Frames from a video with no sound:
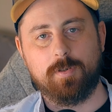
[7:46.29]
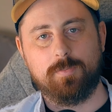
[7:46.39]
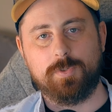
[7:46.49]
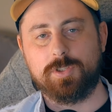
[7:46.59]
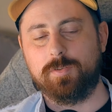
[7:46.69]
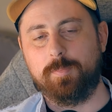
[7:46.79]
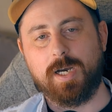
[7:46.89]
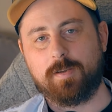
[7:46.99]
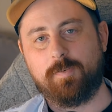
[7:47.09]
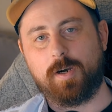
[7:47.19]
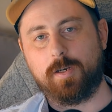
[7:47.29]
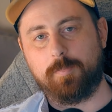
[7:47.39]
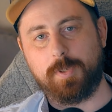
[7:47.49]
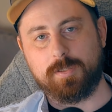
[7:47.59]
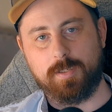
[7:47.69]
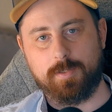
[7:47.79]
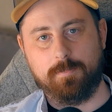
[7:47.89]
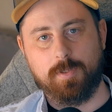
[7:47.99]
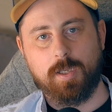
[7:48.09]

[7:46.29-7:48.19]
which could backfire badly.